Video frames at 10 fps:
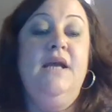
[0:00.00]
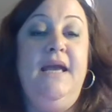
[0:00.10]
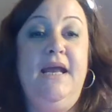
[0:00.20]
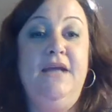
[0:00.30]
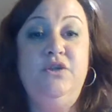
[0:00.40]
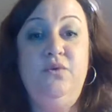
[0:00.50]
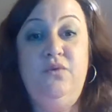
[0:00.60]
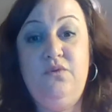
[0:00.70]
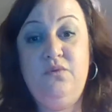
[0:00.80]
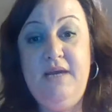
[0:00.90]
And I do
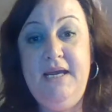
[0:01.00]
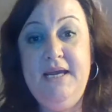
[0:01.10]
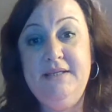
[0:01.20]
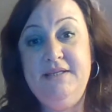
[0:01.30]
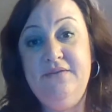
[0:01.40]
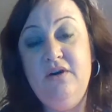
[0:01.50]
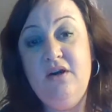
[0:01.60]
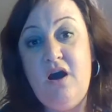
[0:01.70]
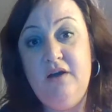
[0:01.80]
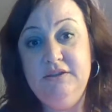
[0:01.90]
3 different
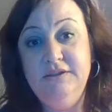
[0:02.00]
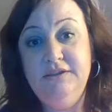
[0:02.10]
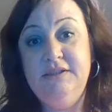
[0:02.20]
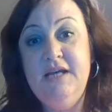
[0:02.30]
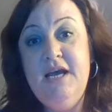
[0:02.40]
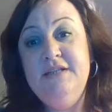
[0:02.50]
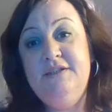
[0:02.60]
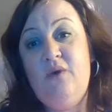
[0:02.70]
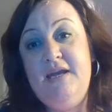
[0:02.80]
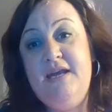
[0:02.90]
colors,
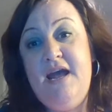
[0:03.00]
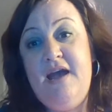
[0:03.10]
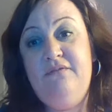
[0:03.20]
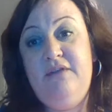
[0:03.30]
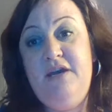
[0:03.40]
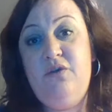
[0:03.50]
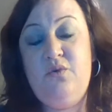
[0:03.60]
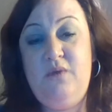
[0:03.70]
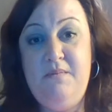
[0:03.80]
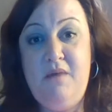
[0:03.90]
so I can have like
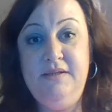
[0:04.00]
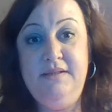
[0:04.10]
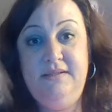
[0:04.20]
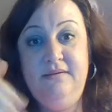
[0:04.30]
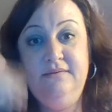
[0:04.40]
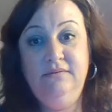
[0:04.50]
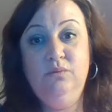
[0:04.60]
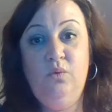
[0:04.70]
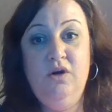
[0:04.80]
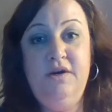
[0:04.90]
3 months
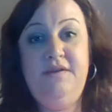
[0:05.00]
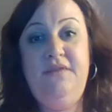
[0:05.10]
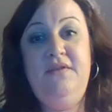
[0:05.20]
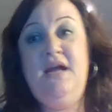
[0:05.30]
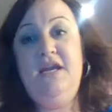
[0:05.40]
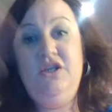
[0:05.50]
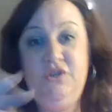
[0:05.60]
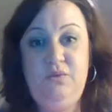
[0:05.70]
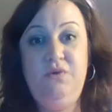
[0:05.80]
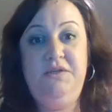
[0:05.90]
worth, and then I can
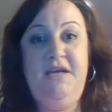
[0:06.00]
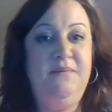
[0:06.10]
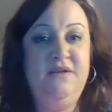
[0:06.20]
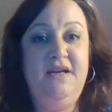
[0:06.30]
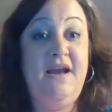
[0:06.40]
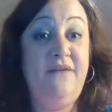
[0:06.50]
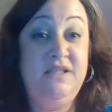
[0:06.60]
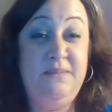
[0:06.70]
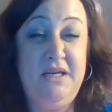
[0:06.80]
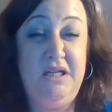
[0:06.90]
just rotate them, so I didn't have to
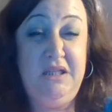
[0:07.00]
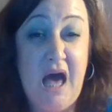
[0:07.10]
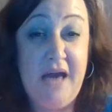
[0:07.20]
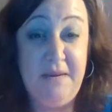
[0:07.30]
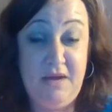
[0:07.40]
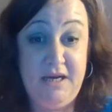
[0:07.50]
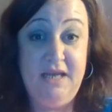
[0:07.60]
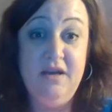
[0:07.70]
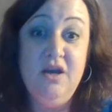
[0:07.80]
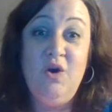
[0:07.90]
spend a lot of money.